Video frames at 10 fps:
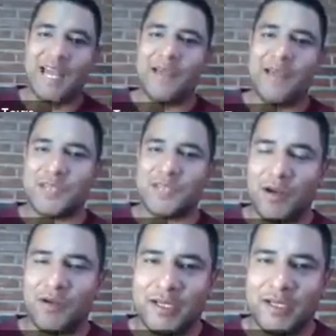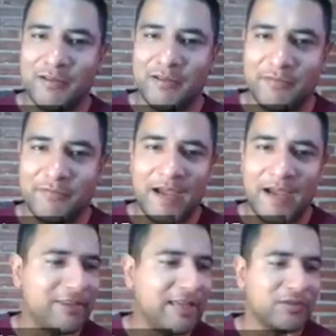times, around
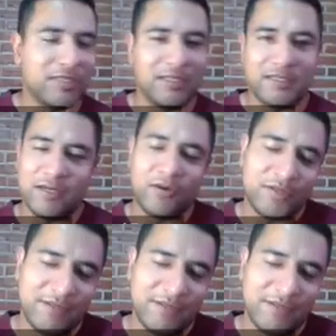5,000 or